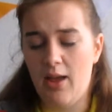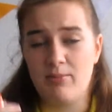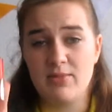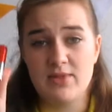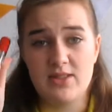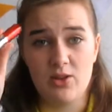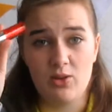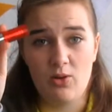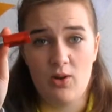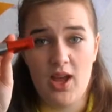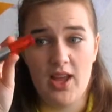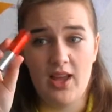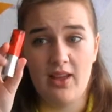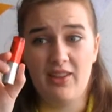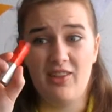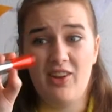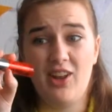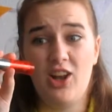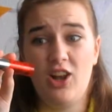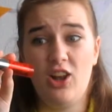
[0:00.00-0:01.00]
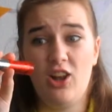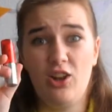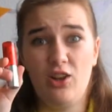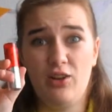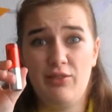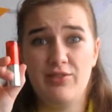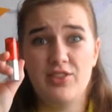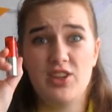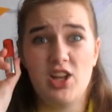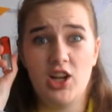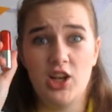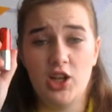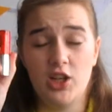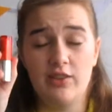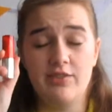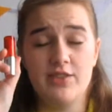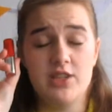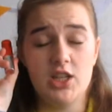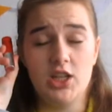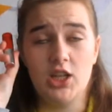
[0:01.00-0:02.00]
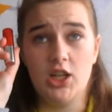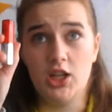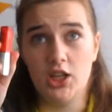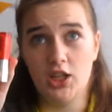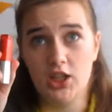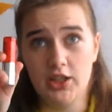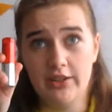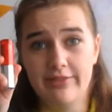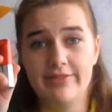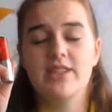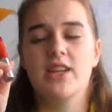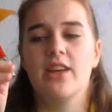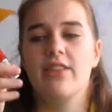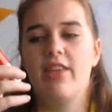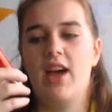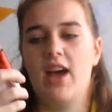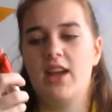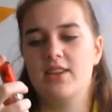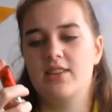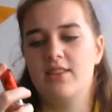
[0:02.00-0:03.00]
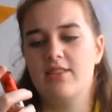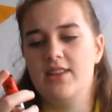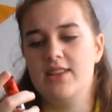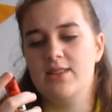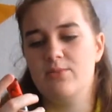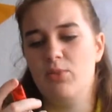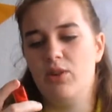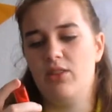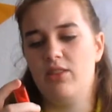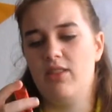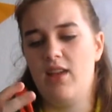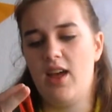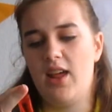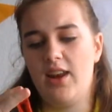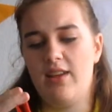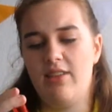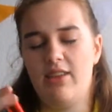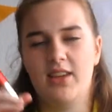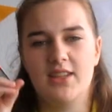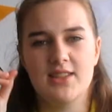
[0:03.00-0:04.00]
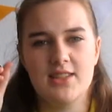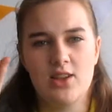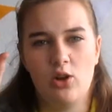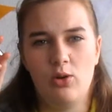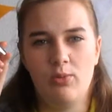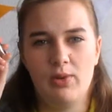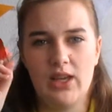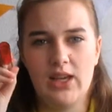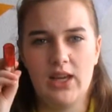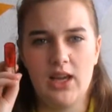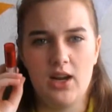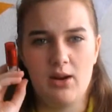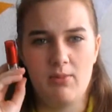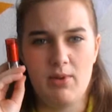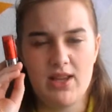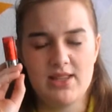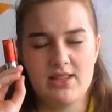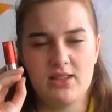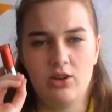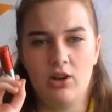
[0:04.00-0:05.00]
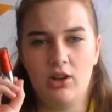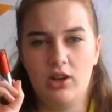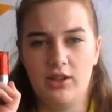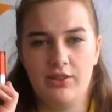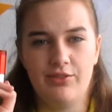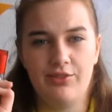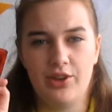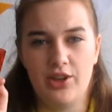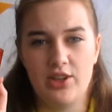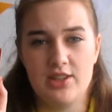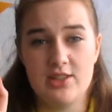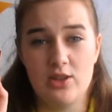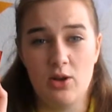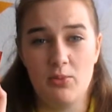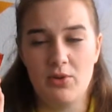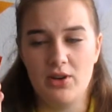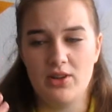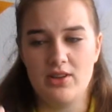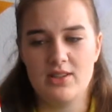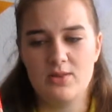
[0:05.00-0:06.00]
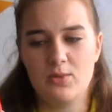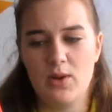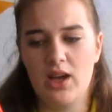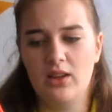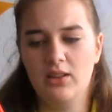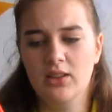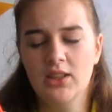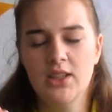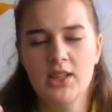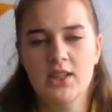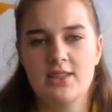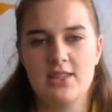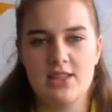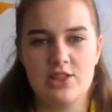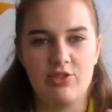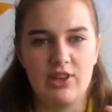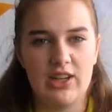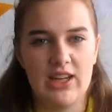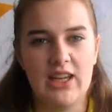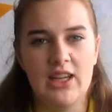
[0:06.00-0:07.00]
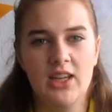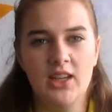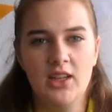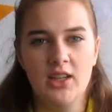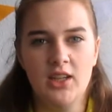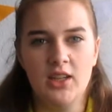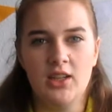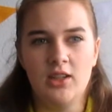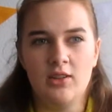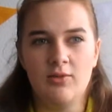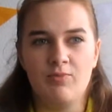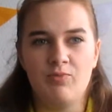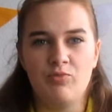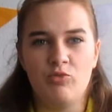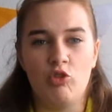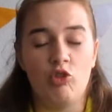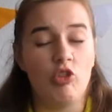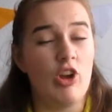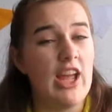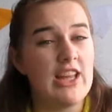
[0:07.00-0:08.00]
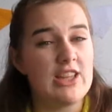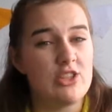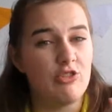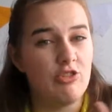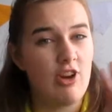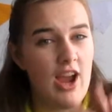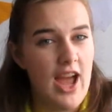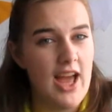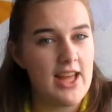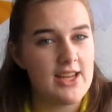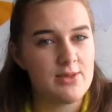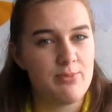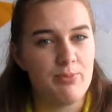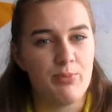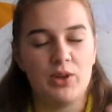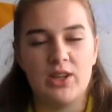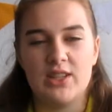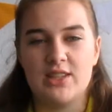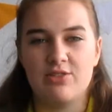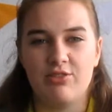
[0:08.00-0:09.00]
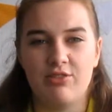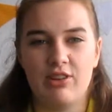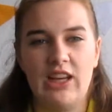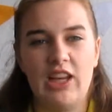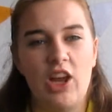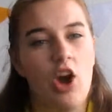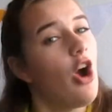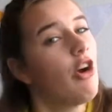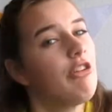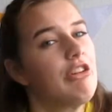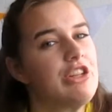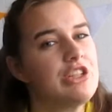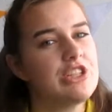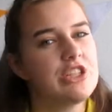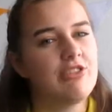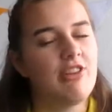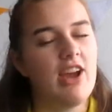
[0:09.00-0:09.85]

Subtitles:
So I loved that this month, and I think it's going to be an amazing colour for summer as well. So it's a red, but it's a really orangey